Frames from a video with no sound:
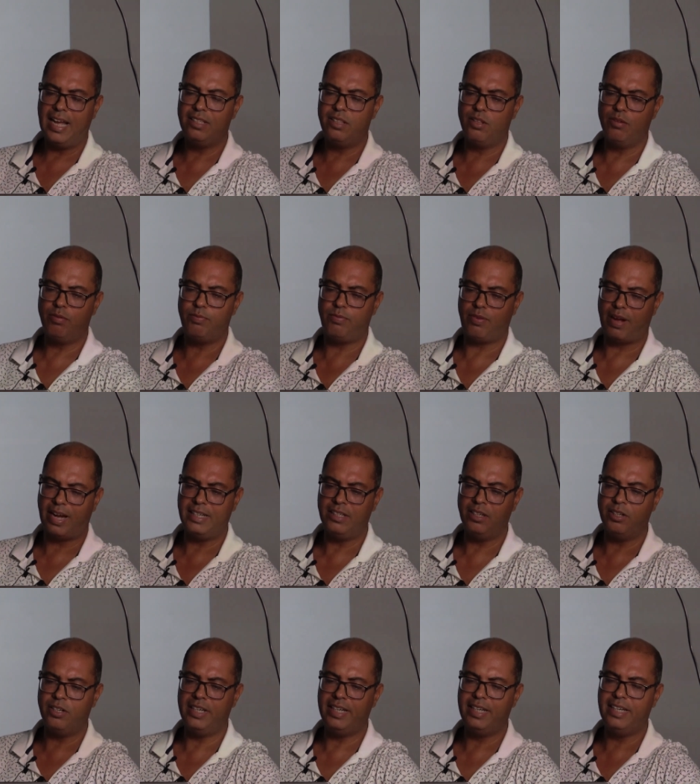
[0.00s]
and
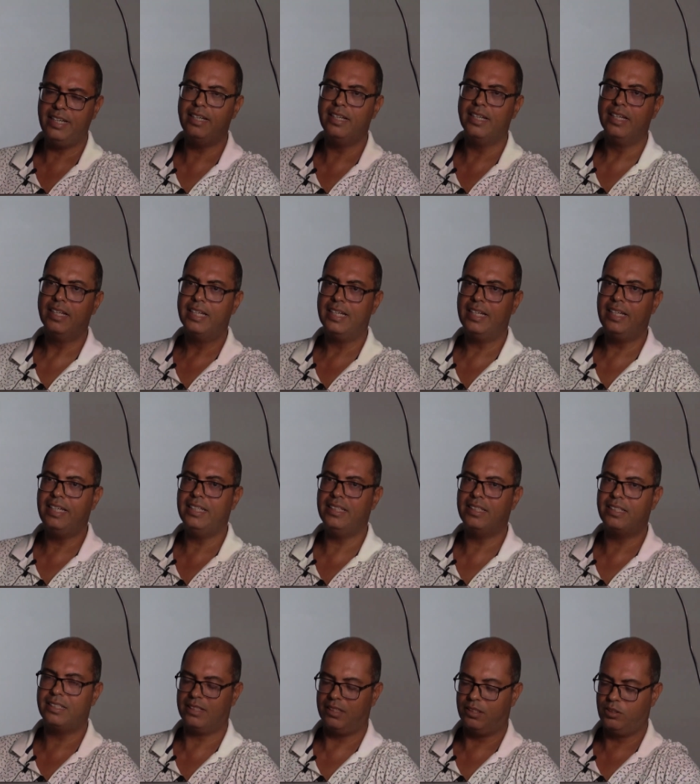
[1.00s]
finally
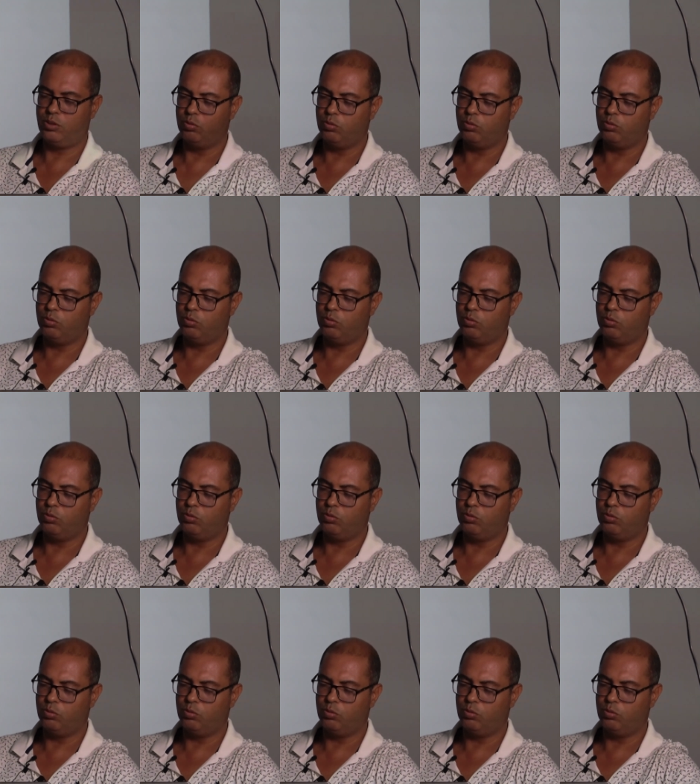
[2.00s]
is